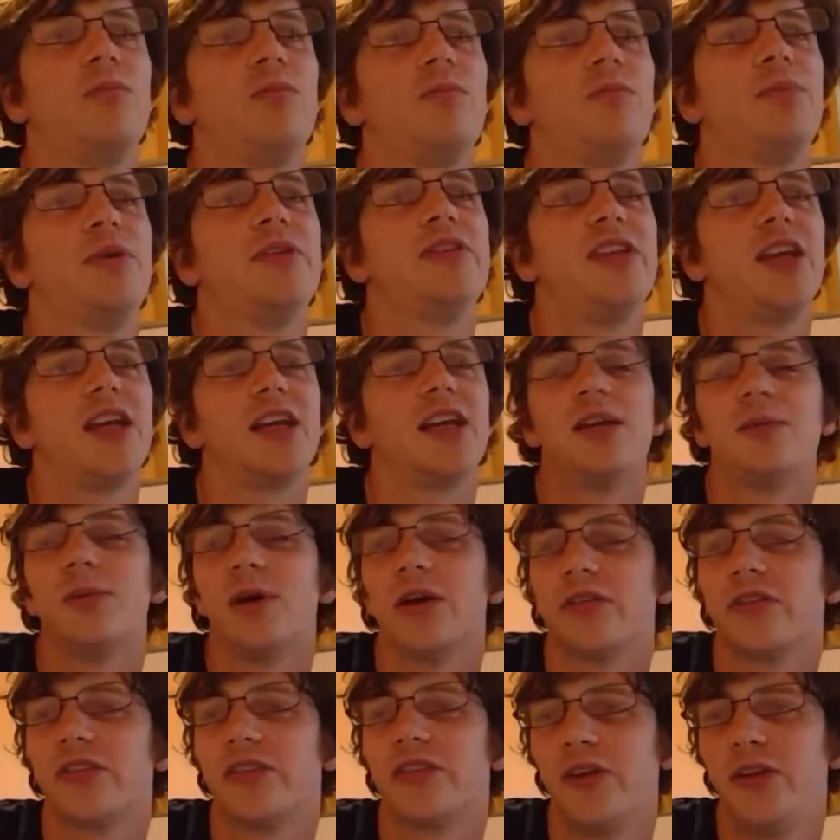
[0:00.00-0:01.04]
particularly
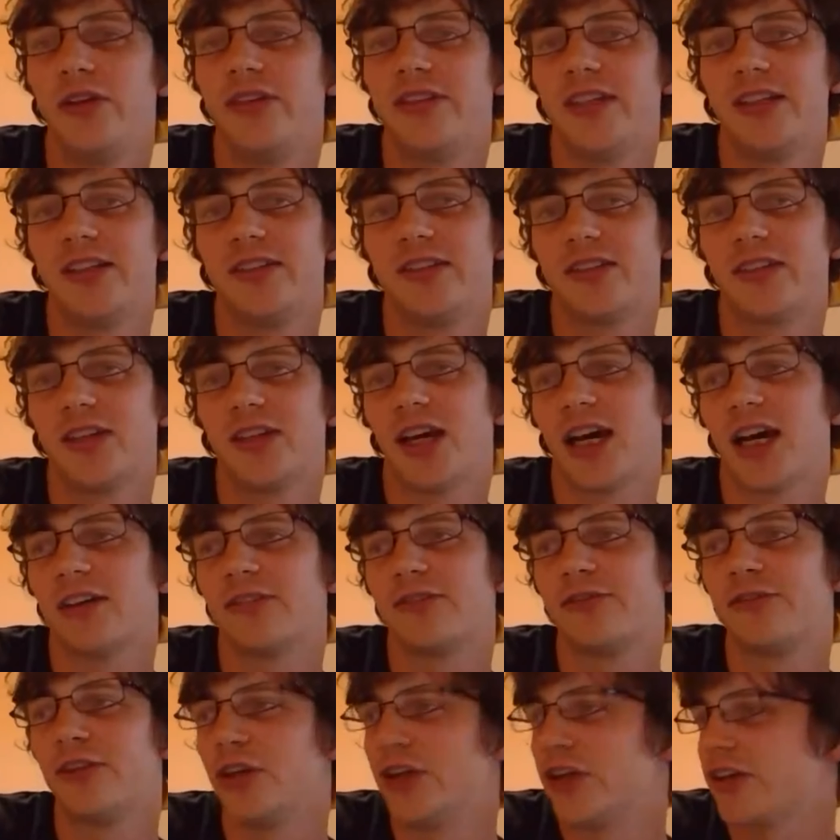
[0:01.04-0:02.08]
well suited at
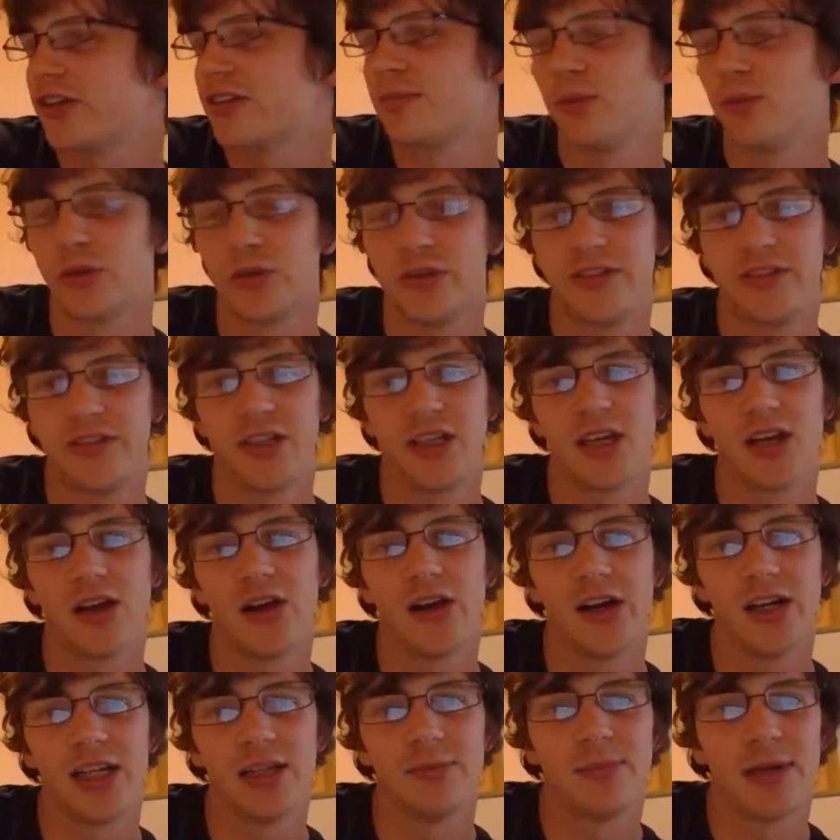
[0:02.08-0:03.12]
fully exploiting
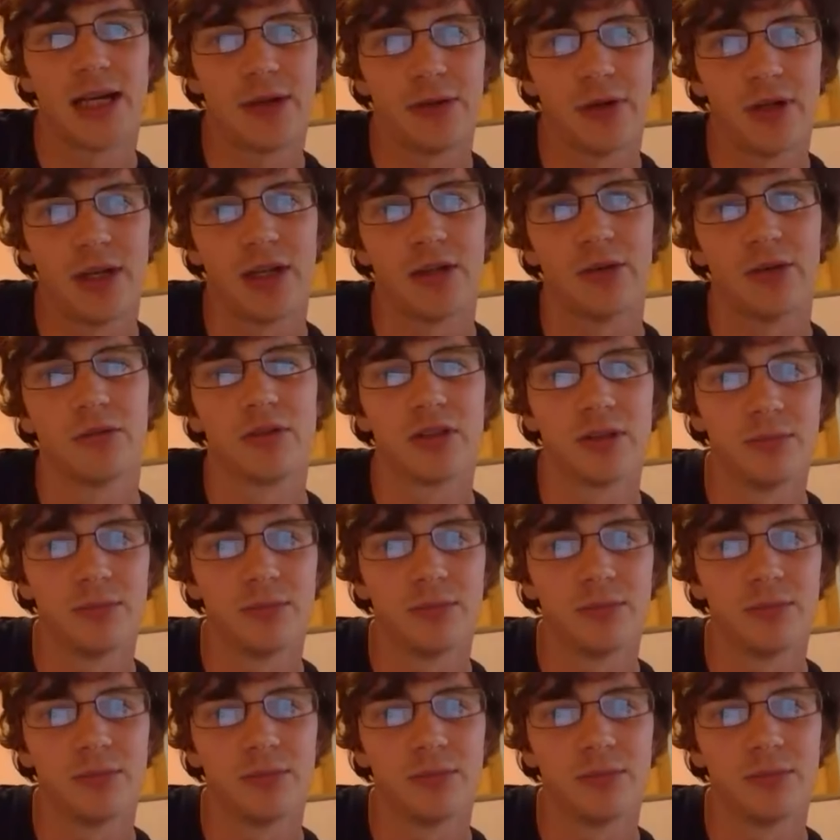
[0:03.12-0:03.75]
highly parallel